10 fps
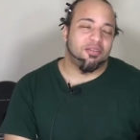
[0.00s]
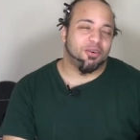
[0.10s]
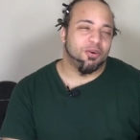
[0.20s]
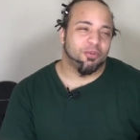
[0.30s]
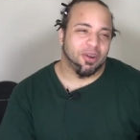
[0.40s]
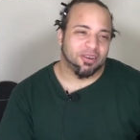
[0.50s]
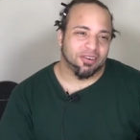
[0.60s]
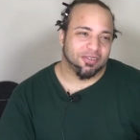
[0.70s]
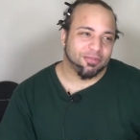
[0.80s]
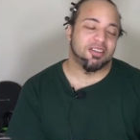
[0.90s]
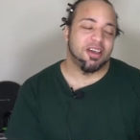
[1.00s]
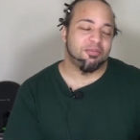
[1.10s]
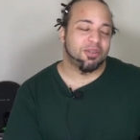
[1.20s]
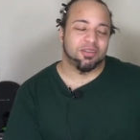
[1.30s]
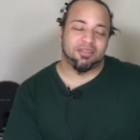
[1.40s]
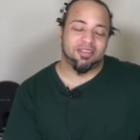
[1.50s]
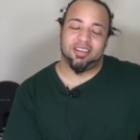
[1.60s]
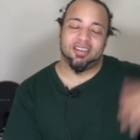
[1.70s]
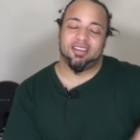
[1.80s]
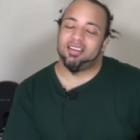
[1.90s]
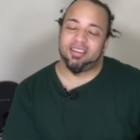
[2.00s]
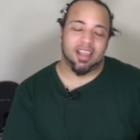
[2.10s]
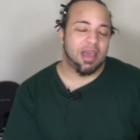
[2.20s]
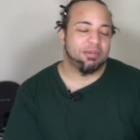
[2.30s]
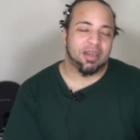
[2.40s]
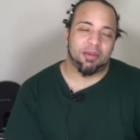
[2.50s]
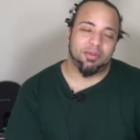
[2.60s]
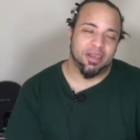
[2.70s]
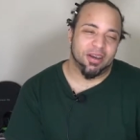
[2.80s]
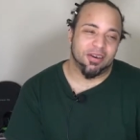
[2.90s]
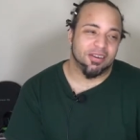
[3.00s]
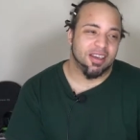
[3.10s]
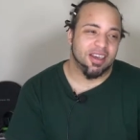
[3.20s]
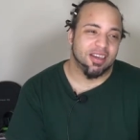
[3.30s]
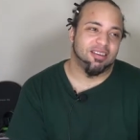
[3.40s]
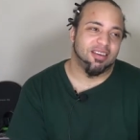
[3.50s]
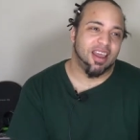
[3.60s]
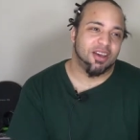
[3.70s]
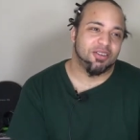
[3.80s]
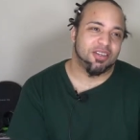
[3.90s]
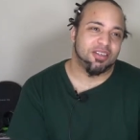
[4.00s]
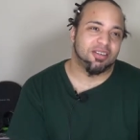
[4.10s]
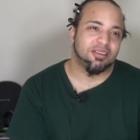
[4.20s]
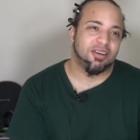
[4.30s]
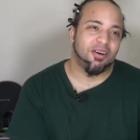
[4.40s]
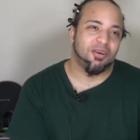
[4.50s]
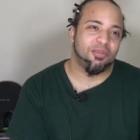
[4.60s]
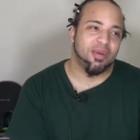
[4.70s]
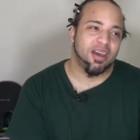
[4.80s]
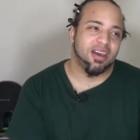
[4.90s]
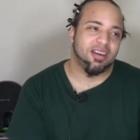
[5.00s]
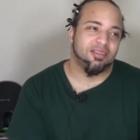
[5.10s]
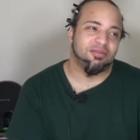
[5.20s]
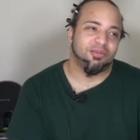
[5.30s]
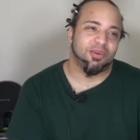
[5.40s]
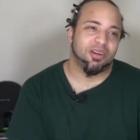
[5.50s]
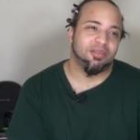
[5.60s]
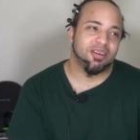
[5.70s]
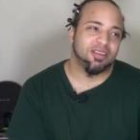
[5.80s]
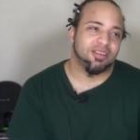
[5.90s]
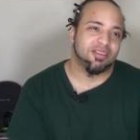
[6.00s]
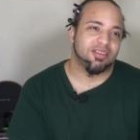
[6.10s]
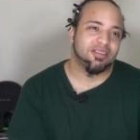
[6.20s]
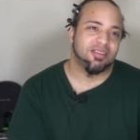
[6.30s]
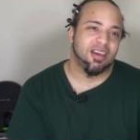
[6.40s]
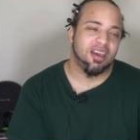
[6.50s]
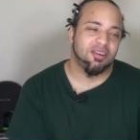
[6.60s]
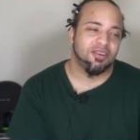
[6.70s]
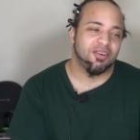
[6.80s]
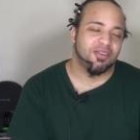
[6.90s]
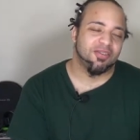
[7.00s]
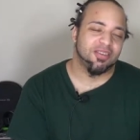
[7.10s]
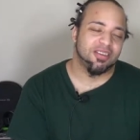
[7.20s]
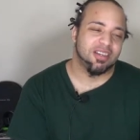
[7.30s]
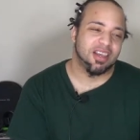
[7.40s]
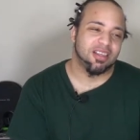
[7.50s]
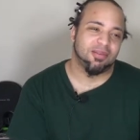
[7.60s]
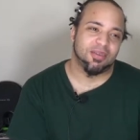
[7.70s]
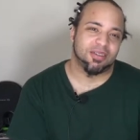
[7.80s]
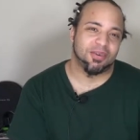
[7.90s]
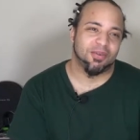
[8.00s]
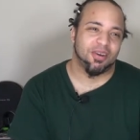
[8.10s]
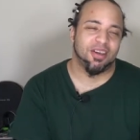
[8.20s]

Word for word: have a home wrecker. She slams the laptop down and now she's all mad and whatever it is. I don't know exactly what's going